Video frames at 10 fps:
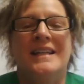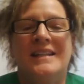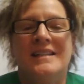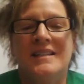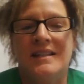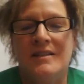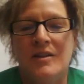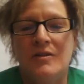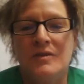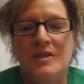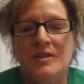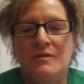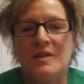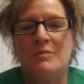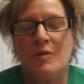getting to know
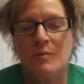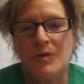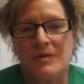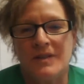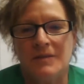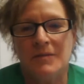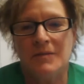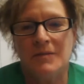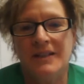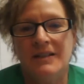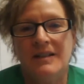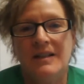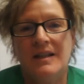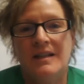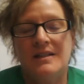students more personally.
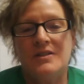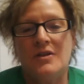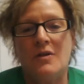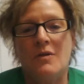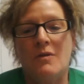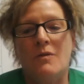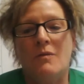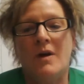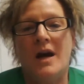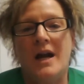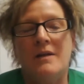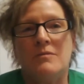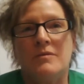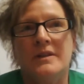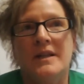So I
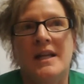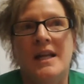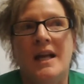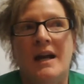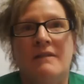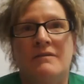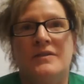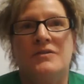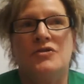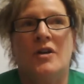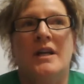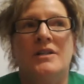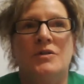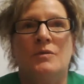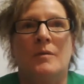really have tried
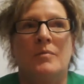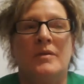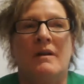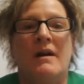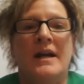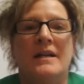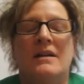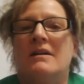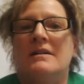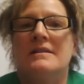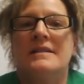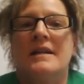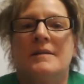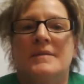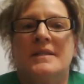to apply
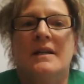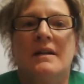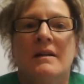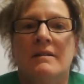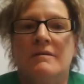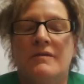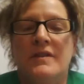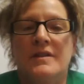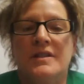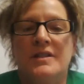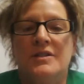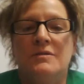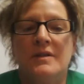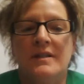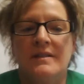concepts of the
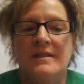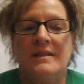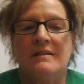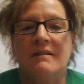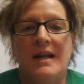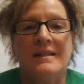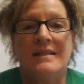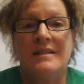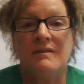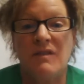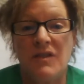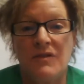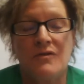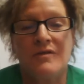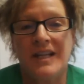students in classes of
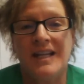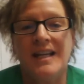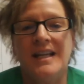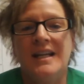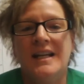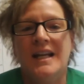30